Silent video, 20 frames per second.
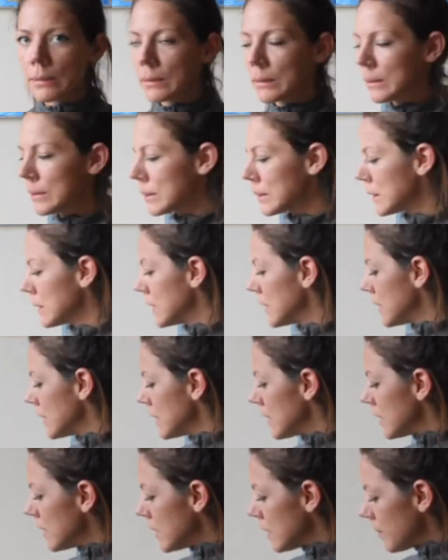Ooh.
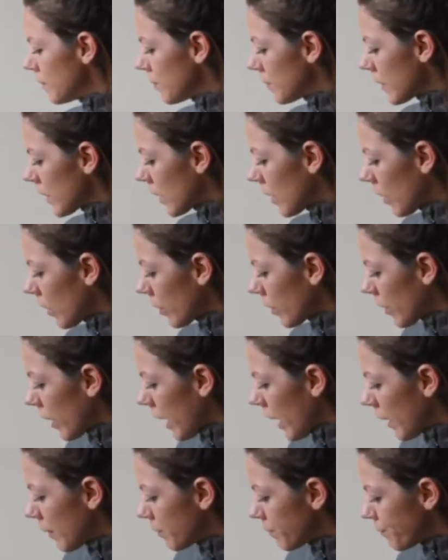All
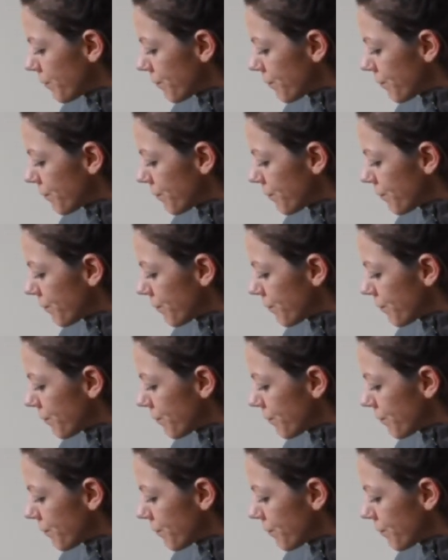right,